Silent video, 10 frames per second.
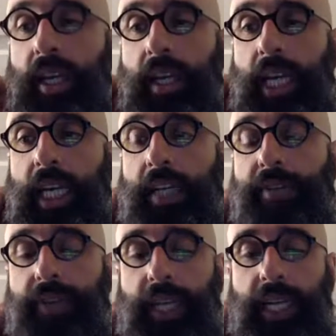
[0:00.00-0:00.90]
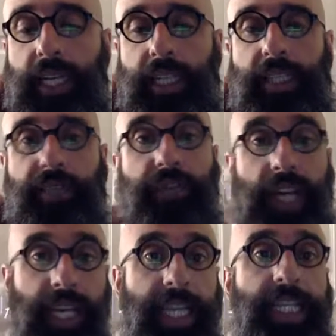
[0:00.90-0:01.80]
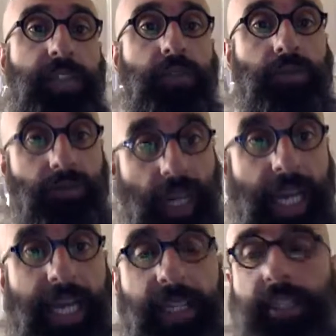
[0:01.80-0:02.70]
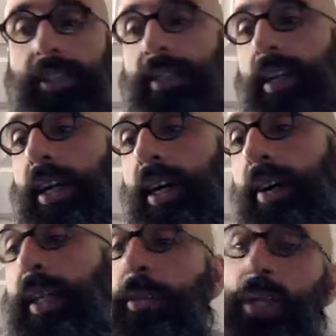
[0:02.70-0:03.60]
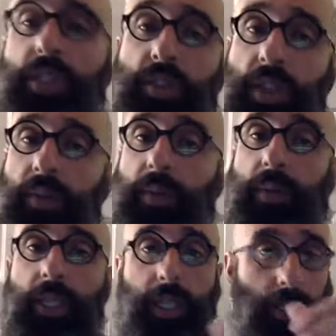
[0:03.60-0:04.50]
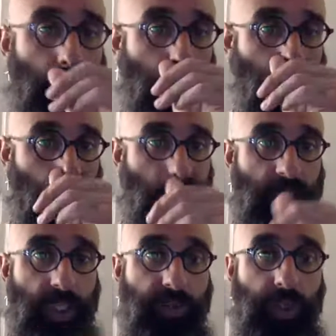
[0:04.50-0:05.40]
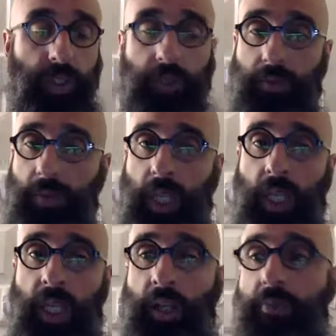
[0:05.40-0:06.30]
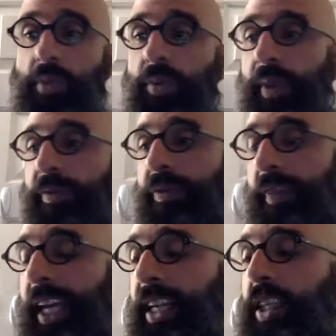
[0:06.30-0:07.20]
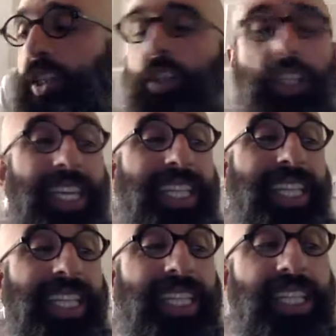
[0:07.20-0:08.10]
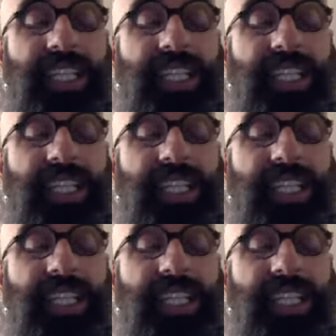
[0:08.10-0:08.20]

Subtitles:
kind of defined rights. Anyways, so the early women's suffrage movement fails, and then